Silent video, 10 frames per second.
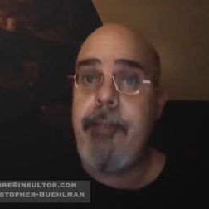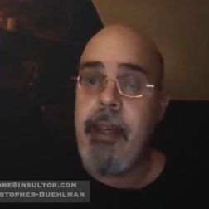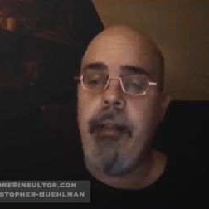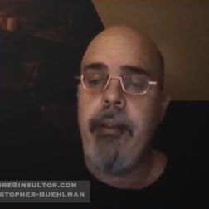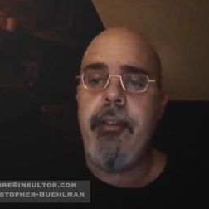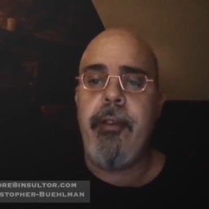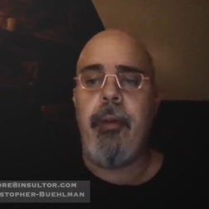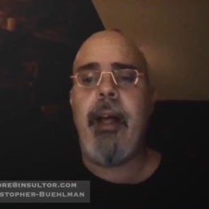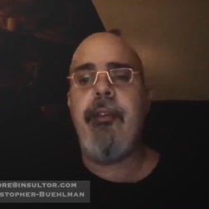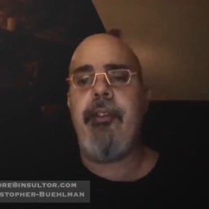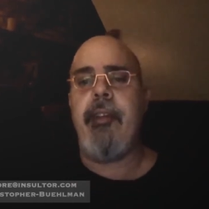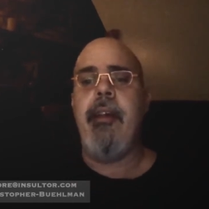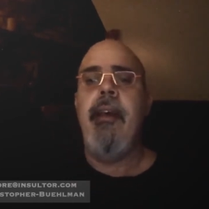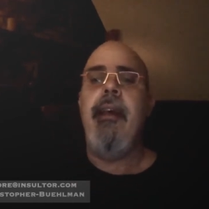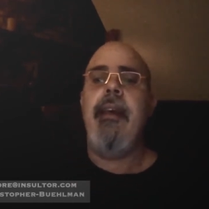failed to rouse it,
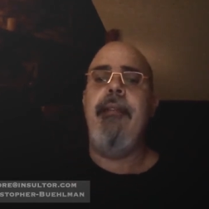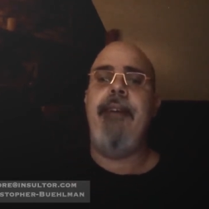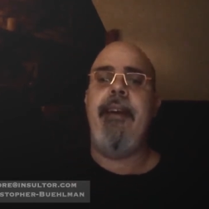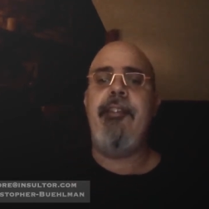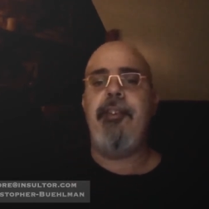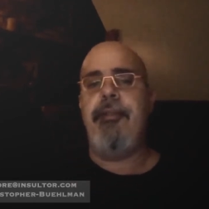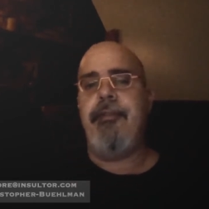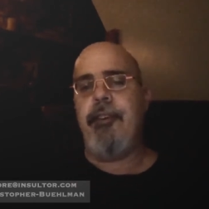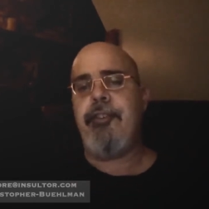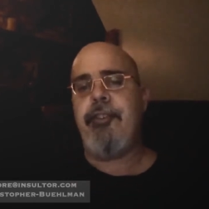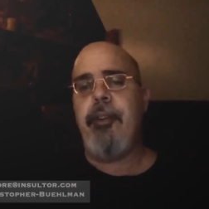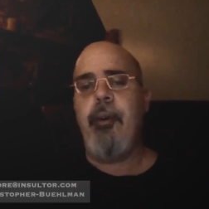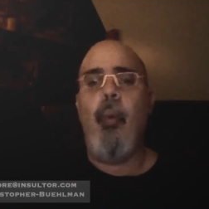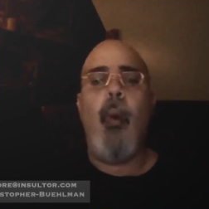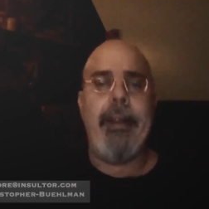he ventured first
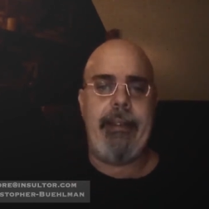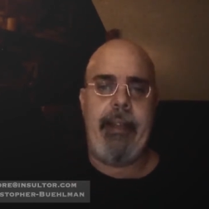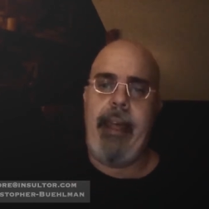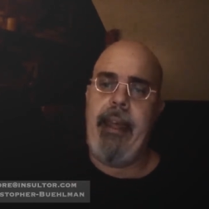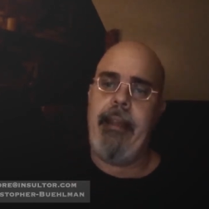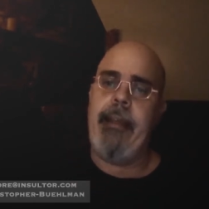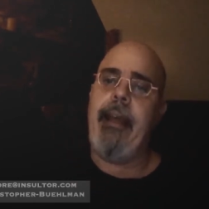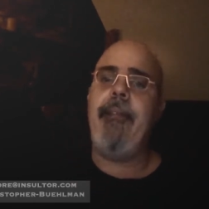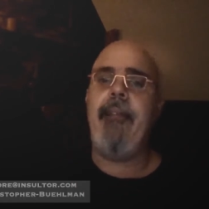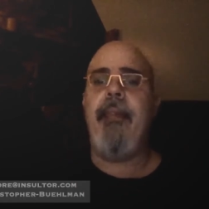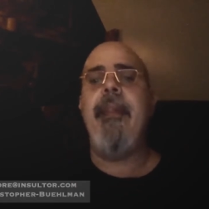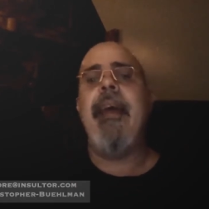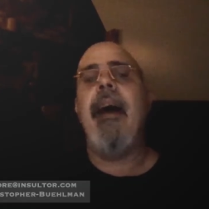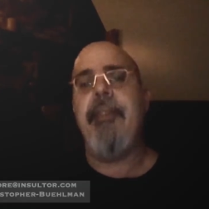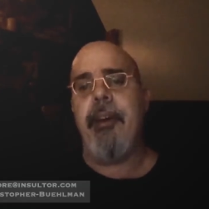one leg and then
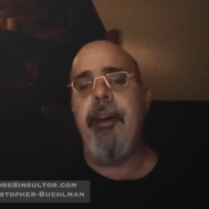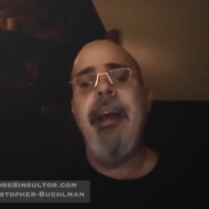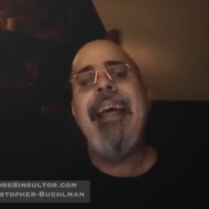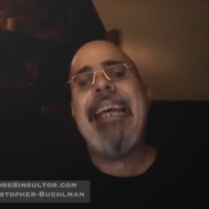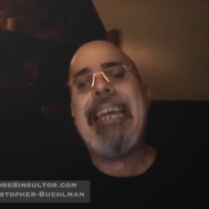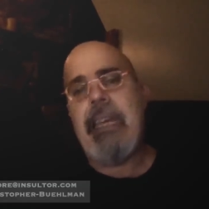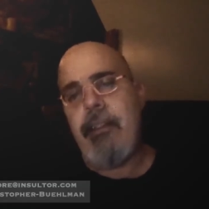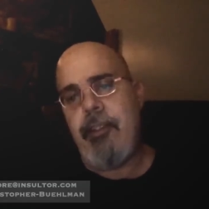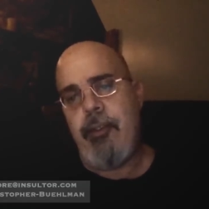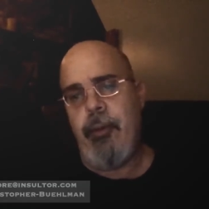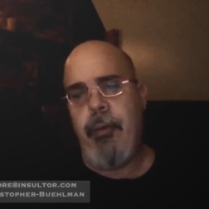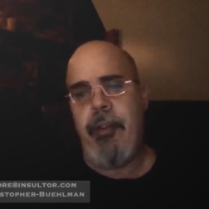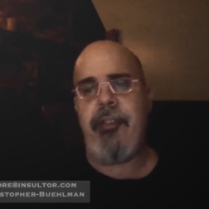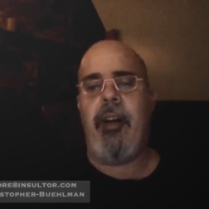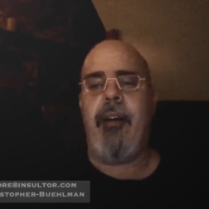the other into
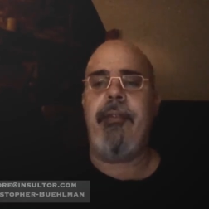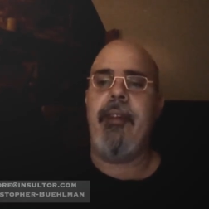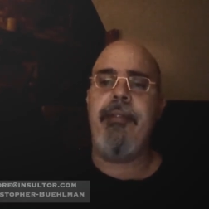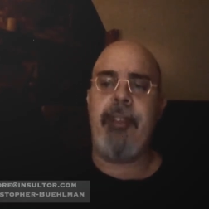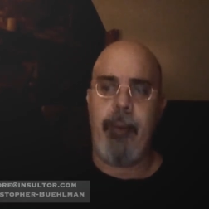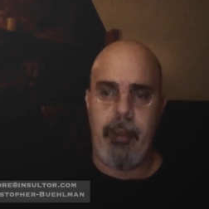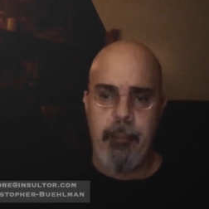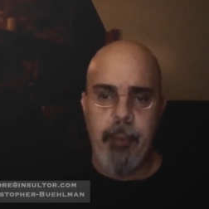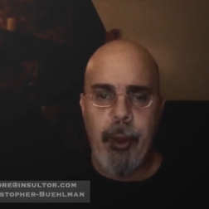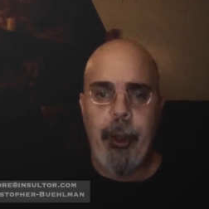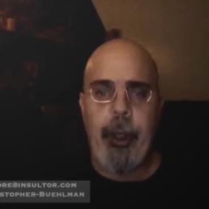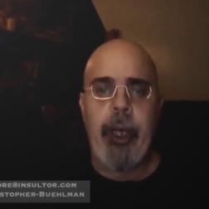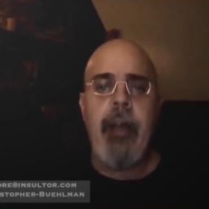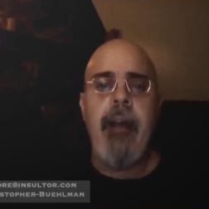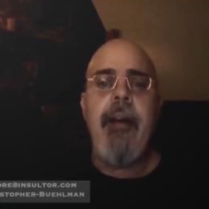the softly flowing murk.
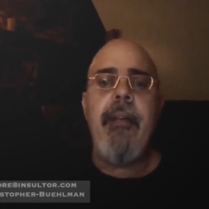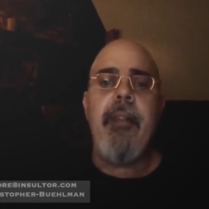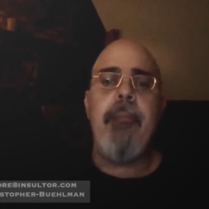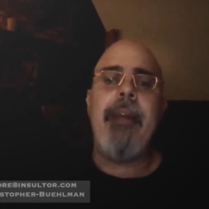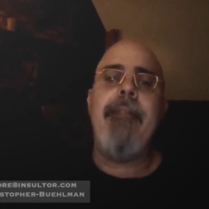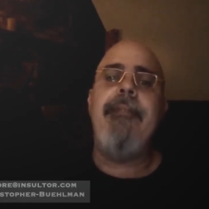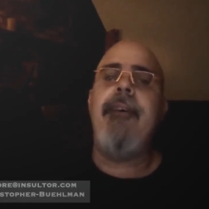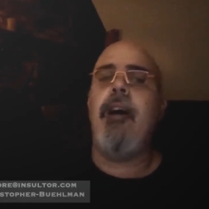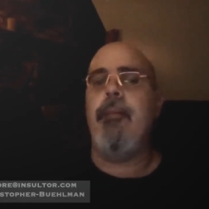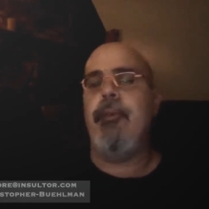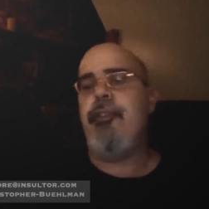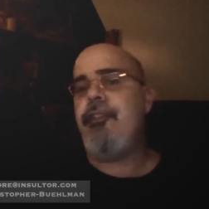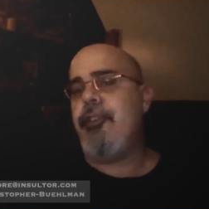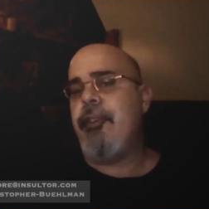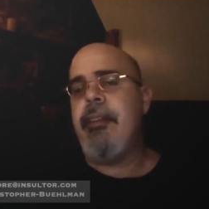The big farmer
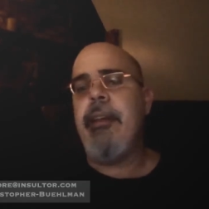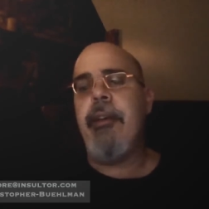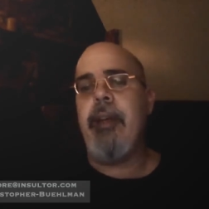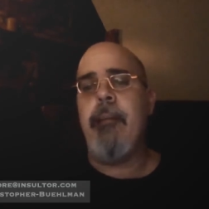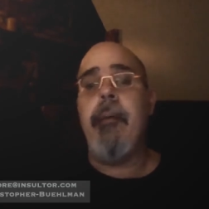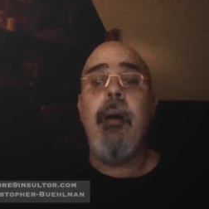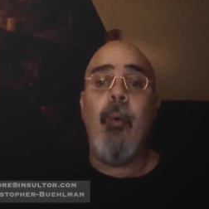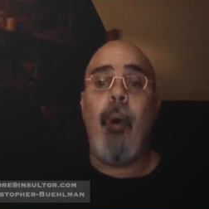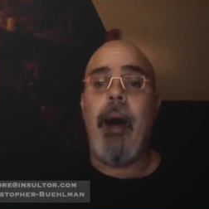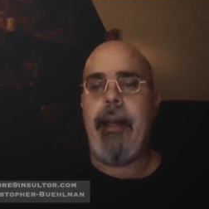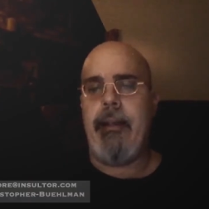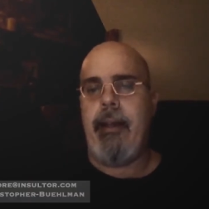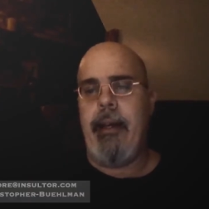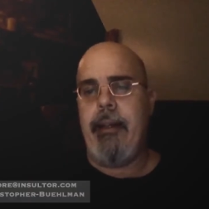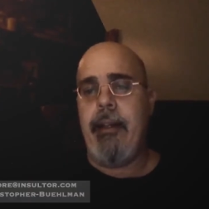stood near him,
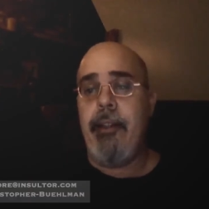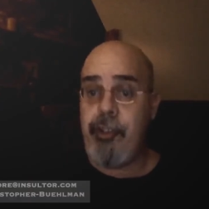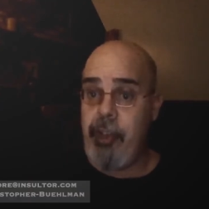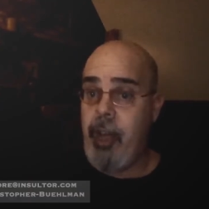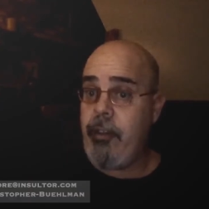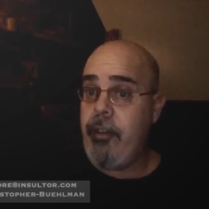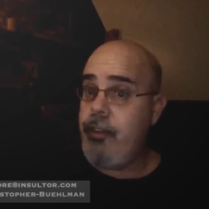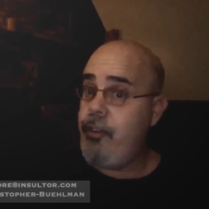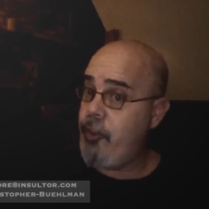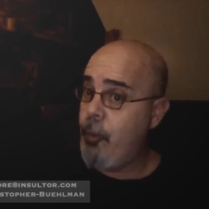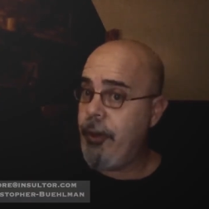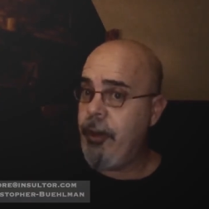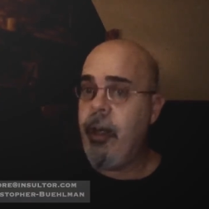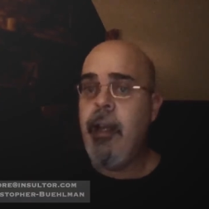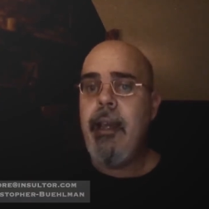wide-eyed, shocked,
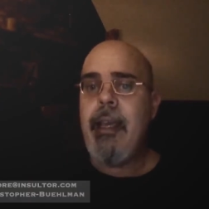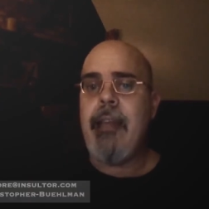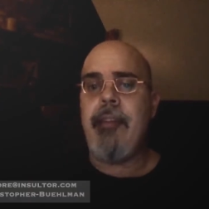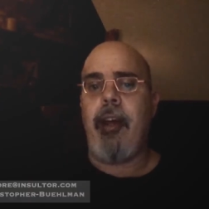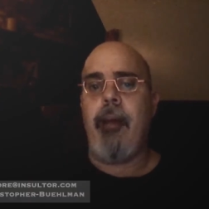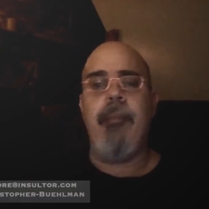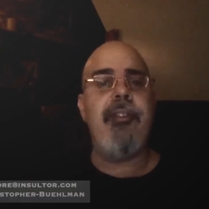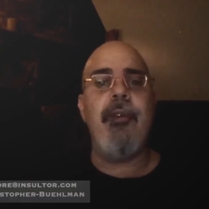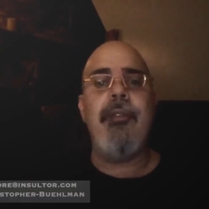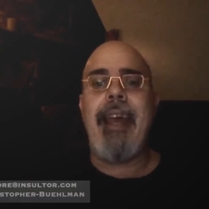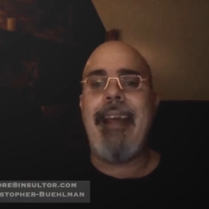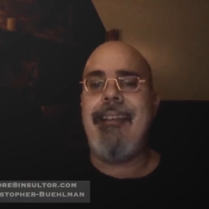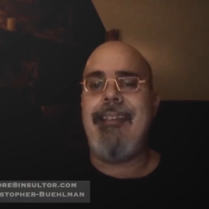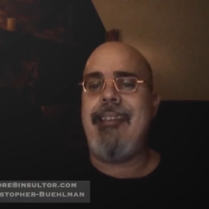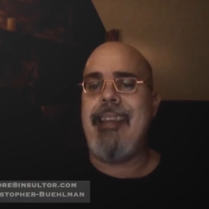sober, his arms so
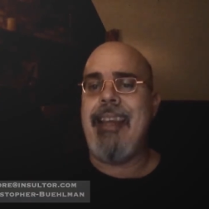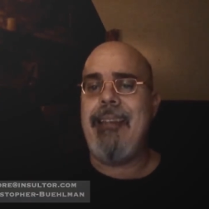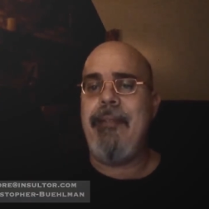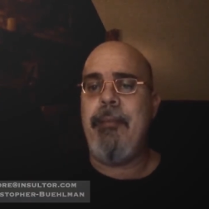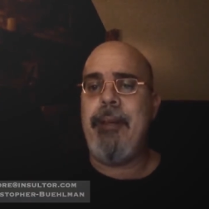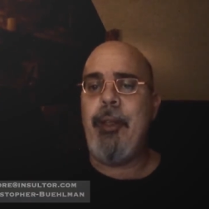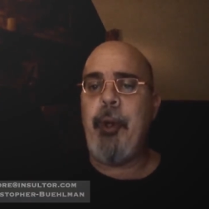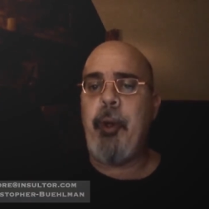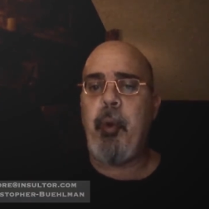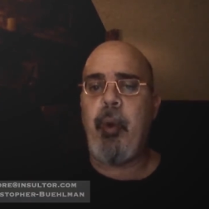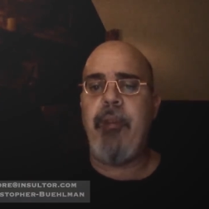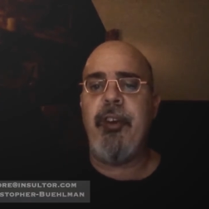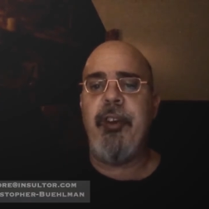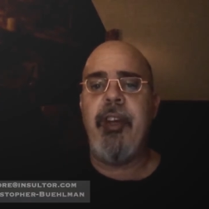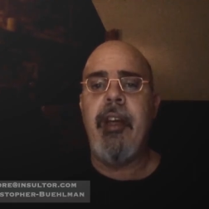tense the end of the billhook
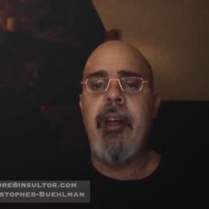quivered.